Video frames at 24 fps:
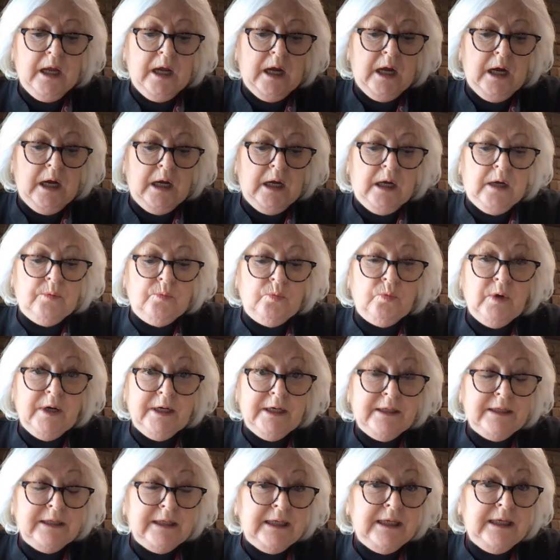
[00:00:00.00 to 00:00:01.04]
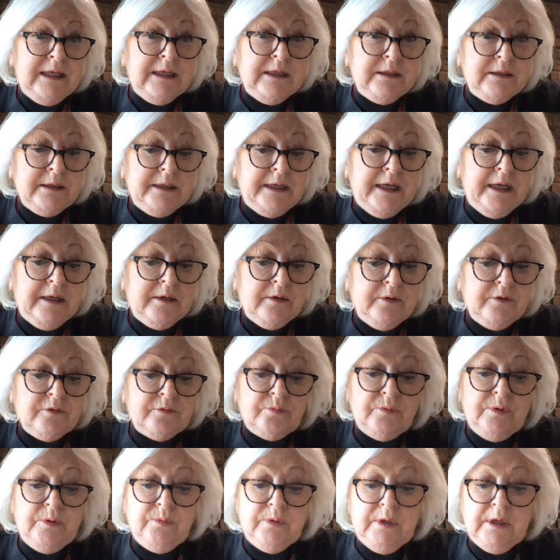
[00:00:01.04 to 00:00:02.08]
One of the key
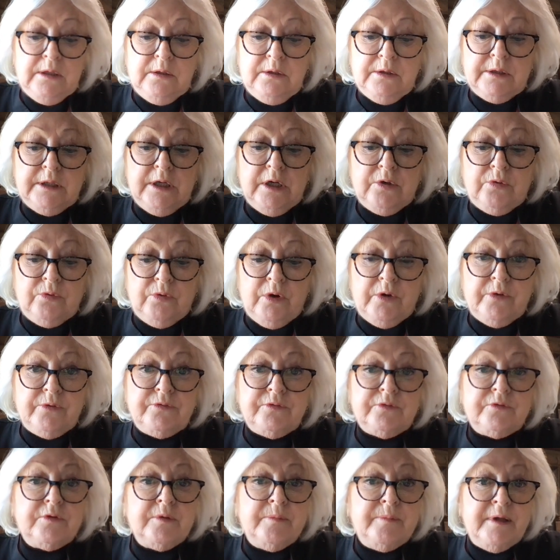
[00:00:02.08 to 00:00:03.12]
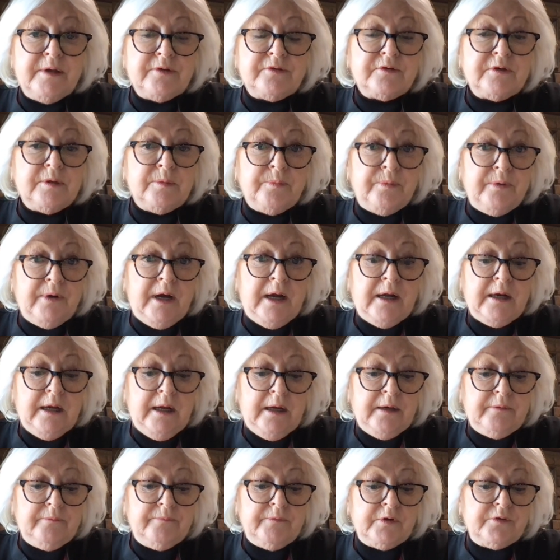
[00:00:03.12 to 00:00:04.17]
indicators, we want to look at gross domestic
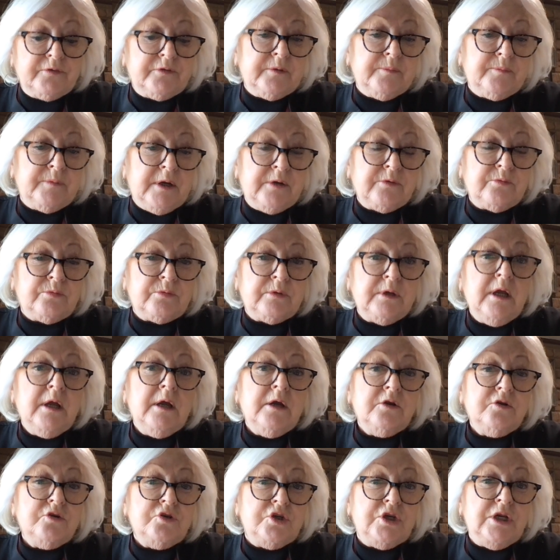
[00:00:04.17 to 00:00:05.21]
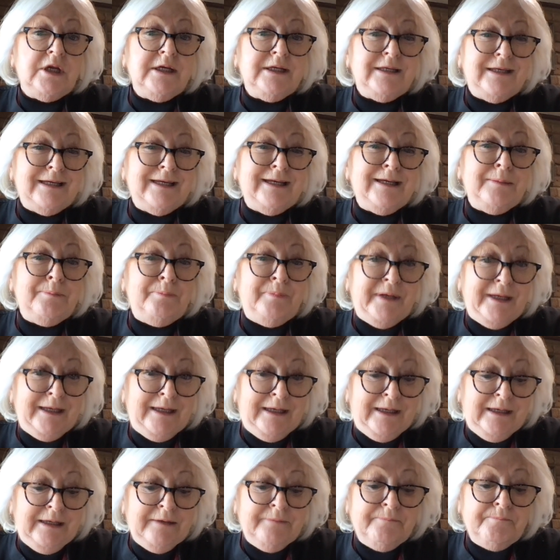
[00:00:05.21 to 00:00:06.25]
product, or sometimes
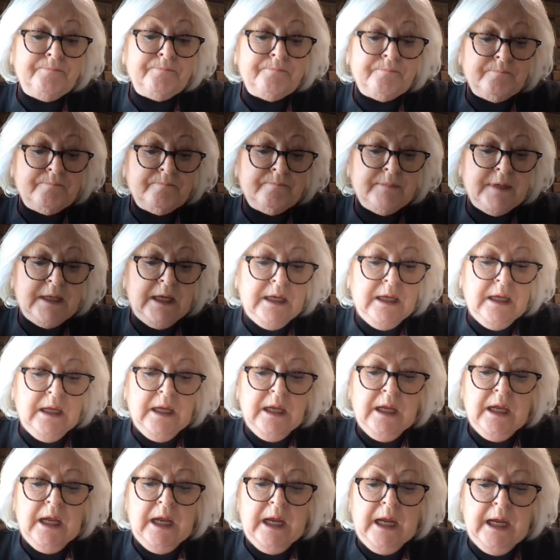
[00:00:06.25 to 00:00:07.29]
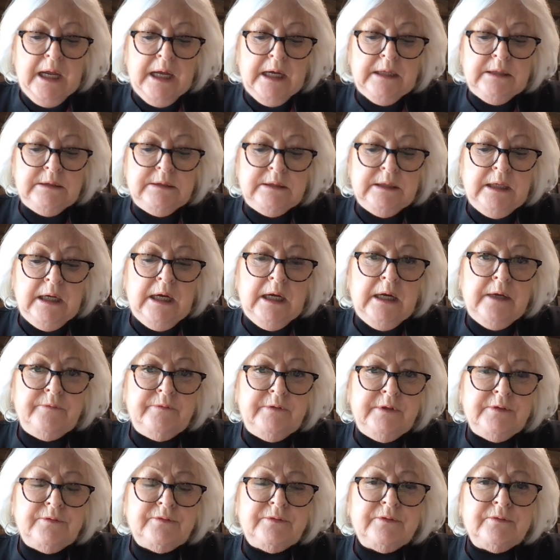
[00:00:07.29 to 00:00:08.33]
GDP. And
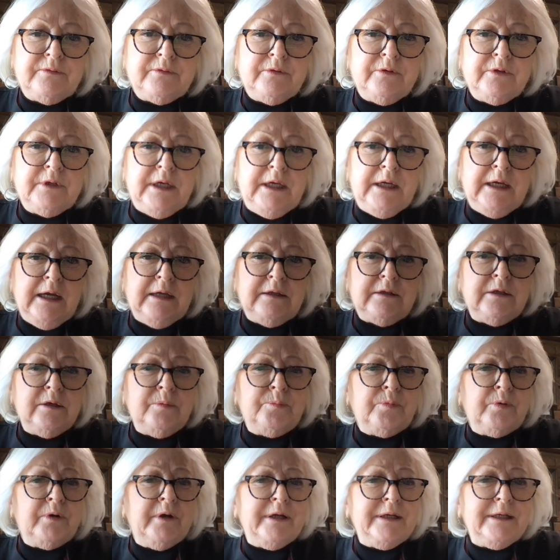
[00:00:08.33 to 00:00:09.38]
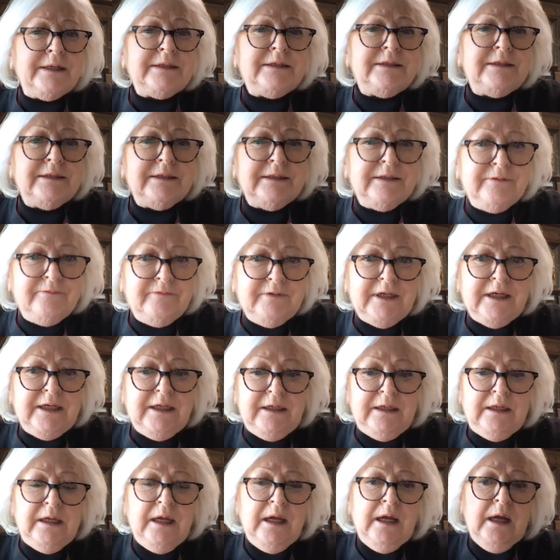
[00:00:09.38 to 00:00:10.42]
this is looking at the
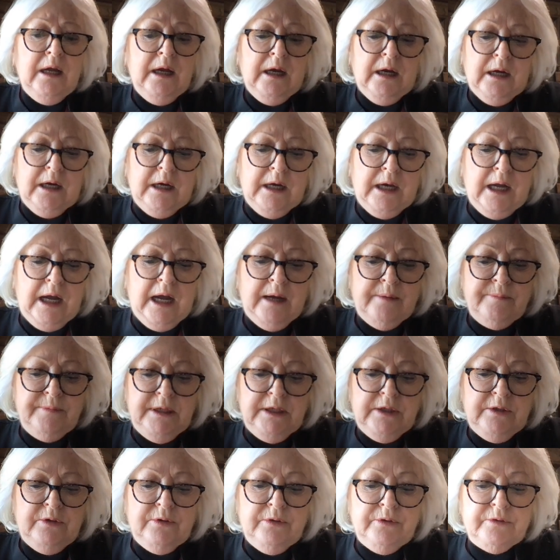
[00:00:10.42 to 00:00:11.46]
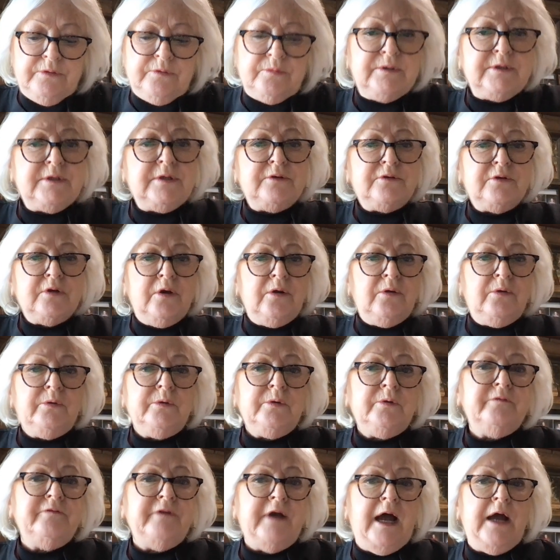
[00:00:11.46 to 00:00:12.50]
productivity. How many goods? What's the
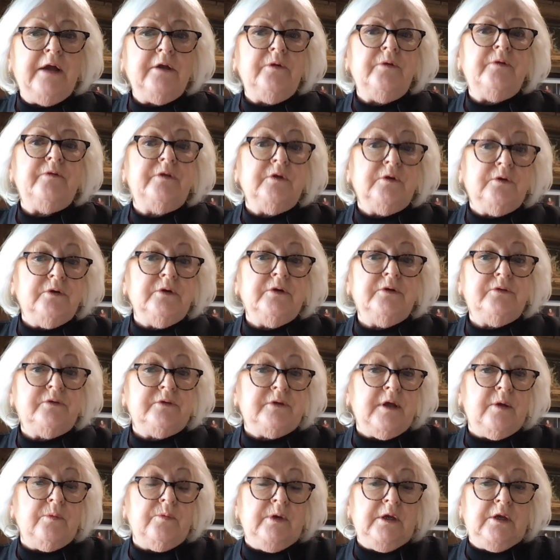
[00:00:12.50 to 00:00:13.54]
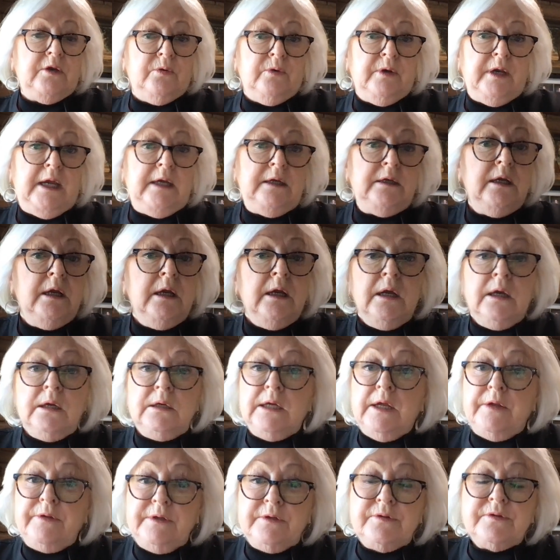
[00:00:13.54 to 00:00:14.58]
total value of the goods that we create?
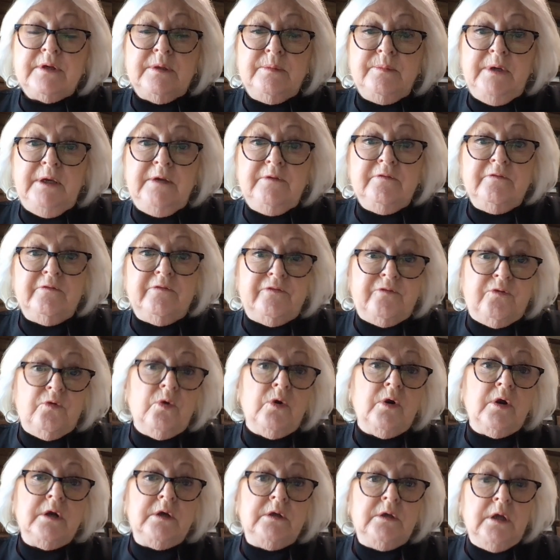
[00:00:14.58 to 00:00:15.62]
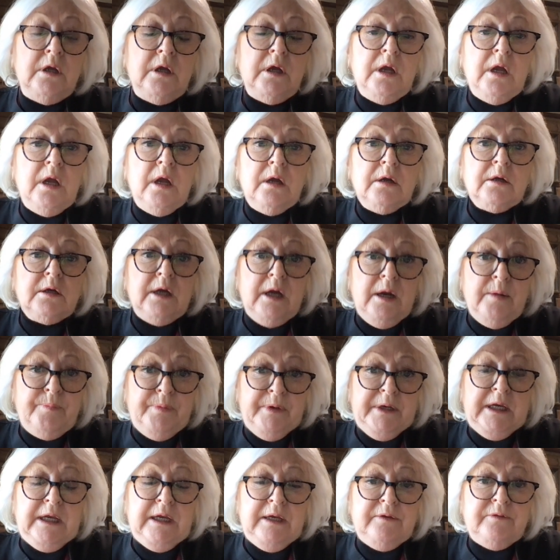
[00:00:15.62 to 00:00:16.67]
Now, this can be even foreign
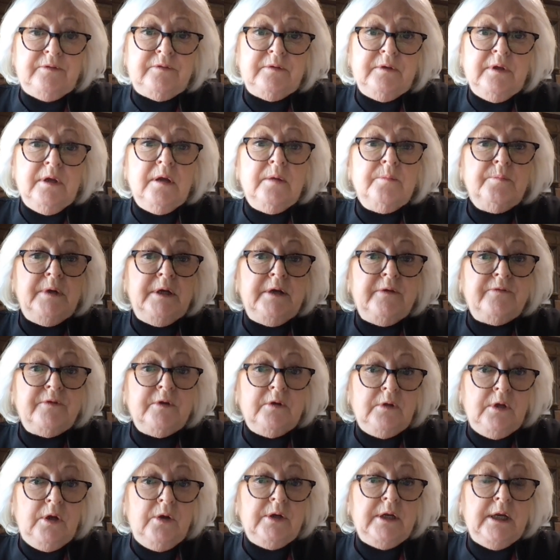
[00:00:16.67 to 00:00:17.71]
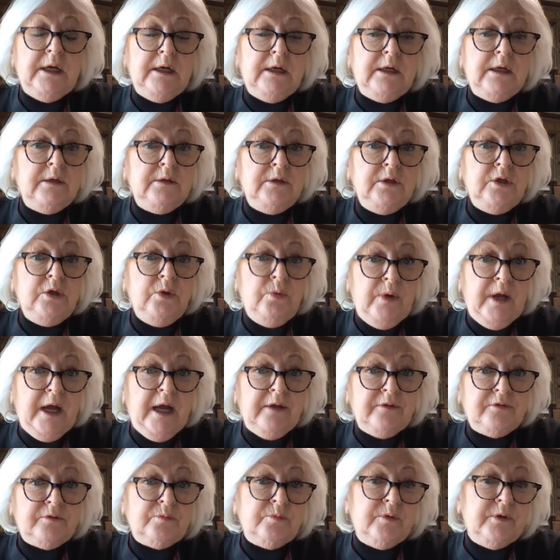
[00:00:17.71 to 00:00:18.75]
companies, but if they're located in the
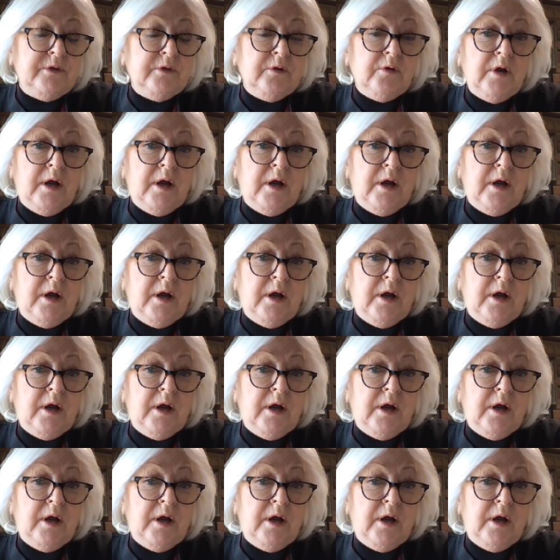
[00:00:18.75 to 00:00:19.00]
U.S. with their